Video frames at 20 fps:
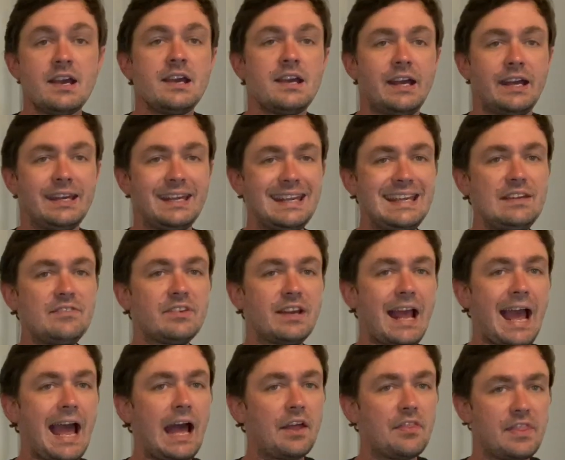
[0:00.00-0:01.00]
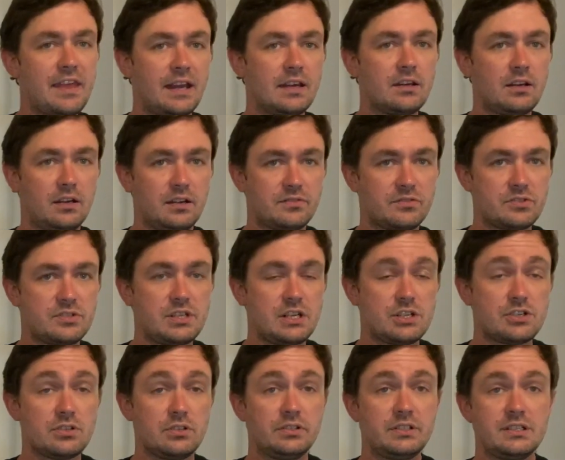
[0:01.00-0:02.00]
And even at that
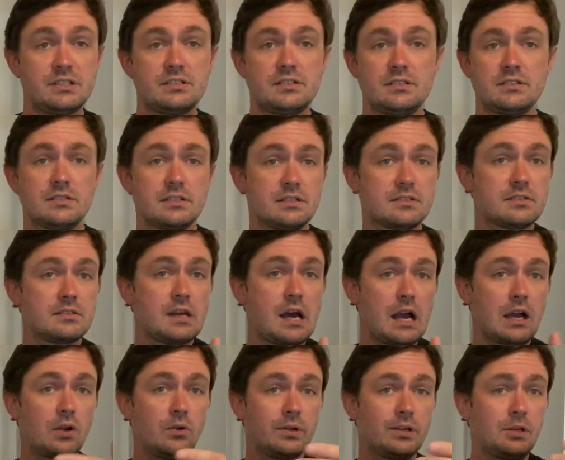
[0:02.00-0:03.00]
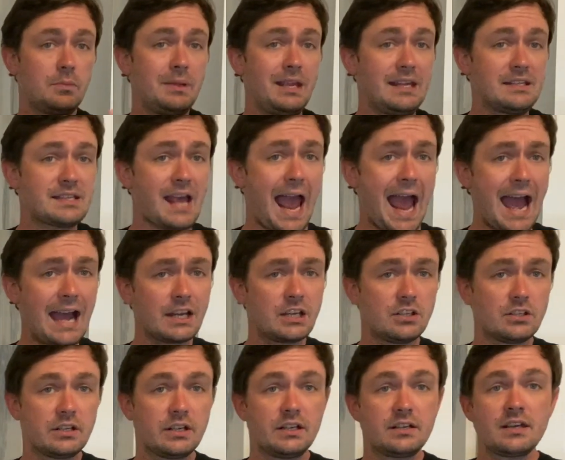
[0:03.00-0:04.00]
conversational distance, it's not going to be as
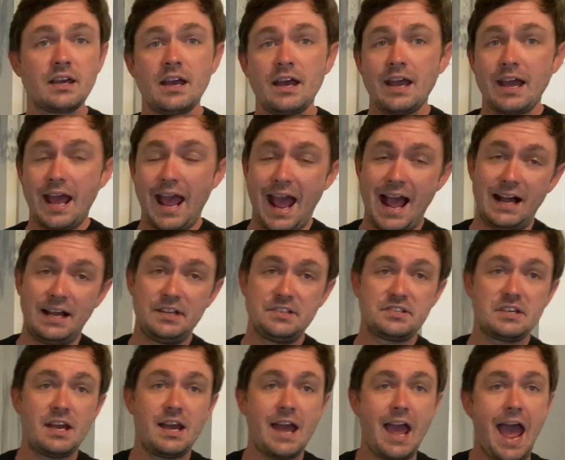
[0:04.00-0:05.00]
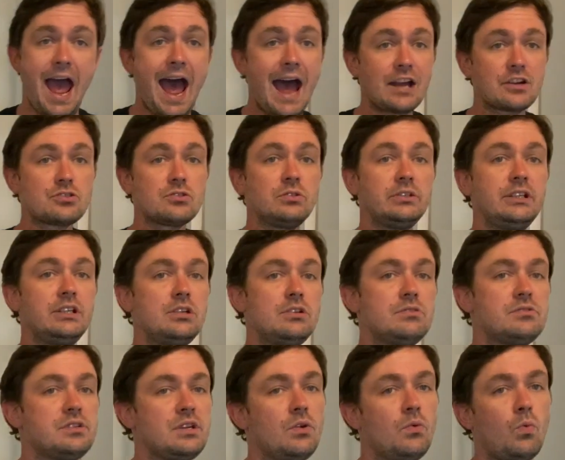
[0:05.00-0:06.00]
accurate as actually
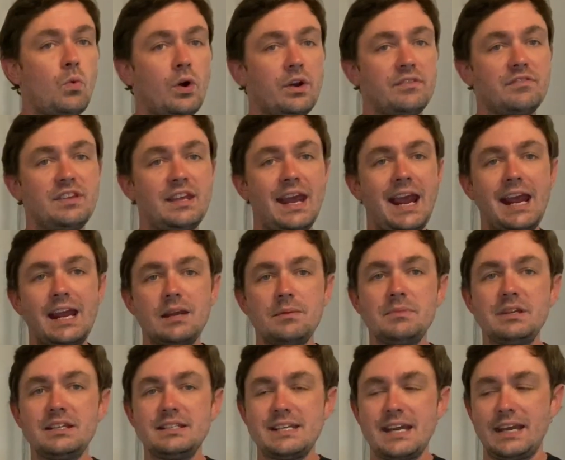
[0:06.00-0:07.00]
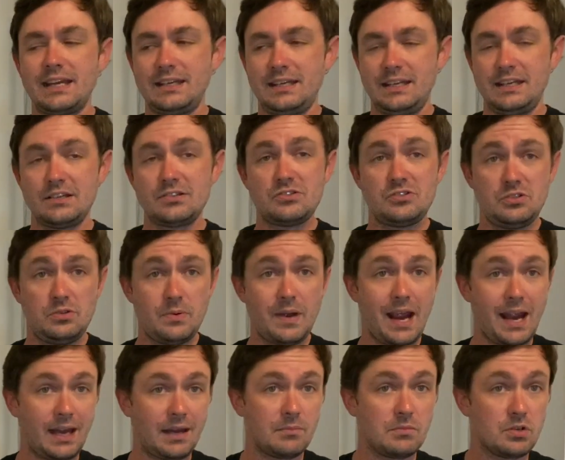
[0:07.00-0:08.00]
using one of the aiming techniques to
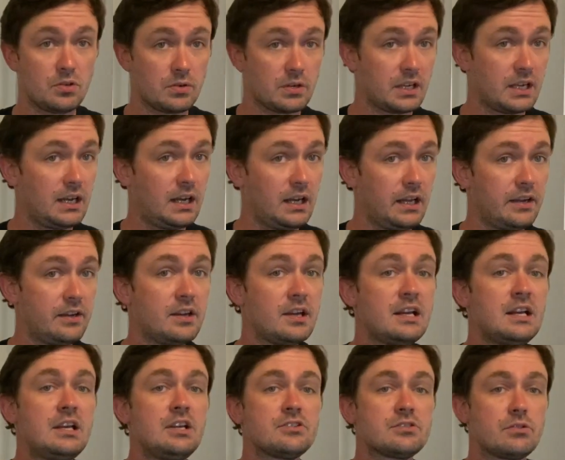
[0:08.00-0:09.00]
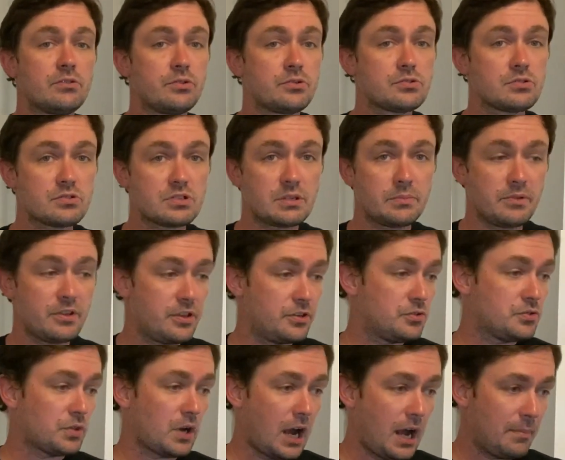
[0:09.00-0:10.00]
aim your gun. So those are some of the
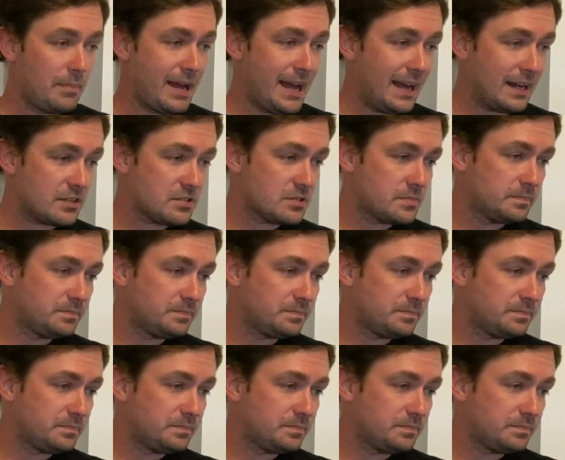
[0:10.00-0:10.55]
drawbacks.